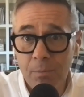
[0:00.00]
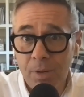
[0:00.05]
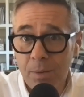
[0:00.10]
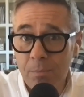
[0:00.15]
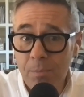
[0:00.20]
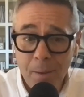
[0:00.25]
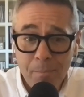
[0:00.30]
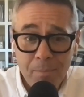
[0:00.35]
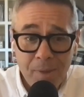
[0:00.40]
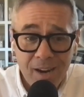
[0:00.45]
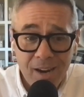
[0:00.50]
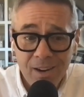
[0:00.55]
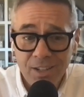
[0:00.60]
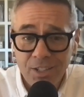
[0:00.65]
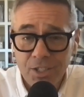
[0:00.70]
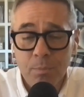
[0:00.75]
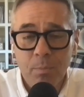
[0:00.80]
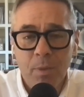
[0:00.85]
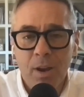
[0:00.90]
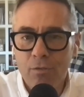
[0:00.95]
but in my
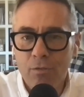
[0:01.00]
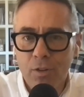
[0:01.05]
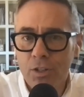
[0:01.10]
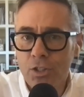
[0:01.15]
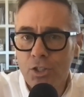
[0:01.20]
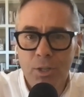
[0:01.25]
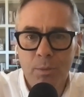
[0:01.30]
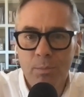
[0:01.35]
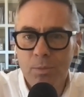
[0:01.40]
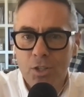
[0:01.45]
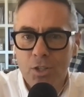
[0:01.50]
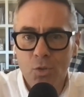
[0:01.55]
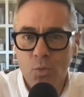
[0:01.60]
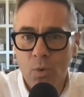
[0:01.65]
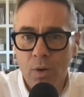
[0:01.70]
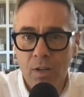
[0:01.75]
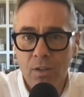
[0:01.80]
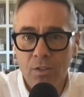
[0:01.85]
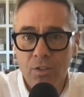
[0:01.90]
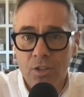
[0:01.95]
marriage and my friendships as
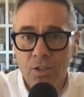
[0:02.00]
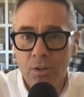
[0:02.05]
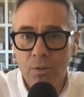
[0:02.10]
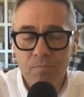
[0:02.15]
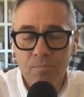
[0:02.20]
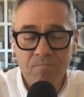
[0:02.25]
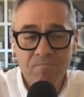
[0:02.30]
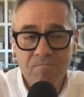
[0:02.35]
well. So